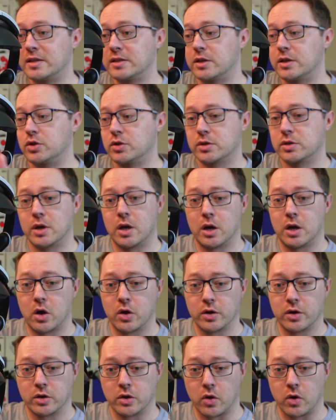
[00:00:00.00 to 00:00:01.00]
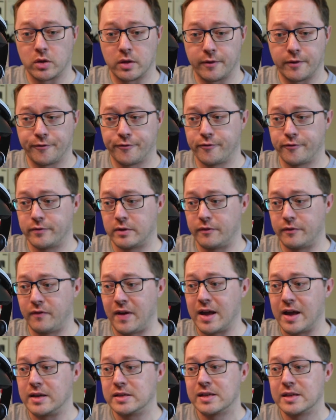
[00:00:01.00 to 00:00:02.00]
it just along, you know, the
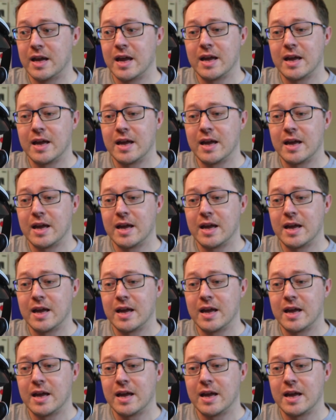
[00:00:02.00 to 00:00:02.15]
face,